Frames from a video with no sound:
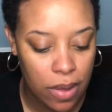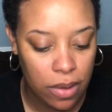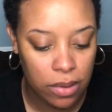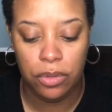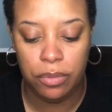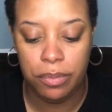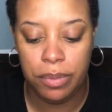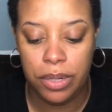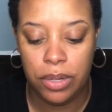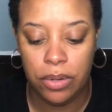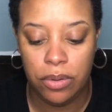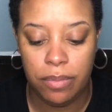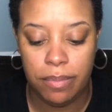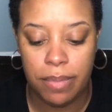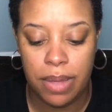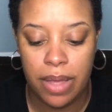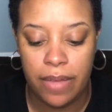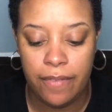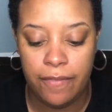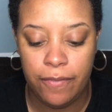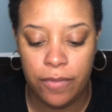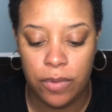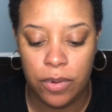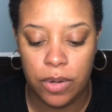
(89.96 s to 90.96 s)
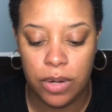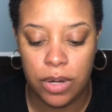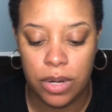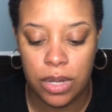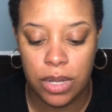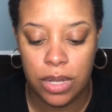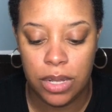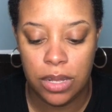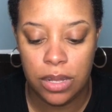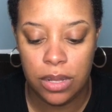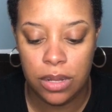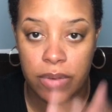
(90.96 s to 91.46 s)
A little bit on my
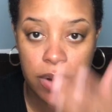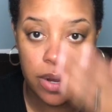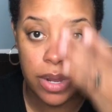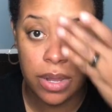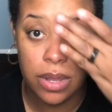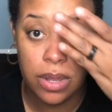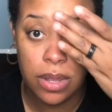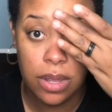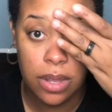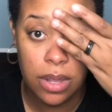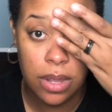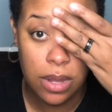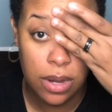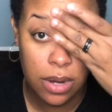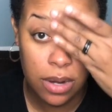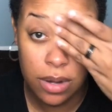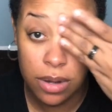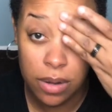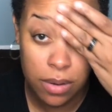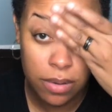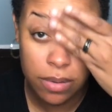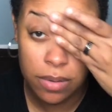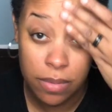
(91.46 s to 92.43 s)
forehead right here.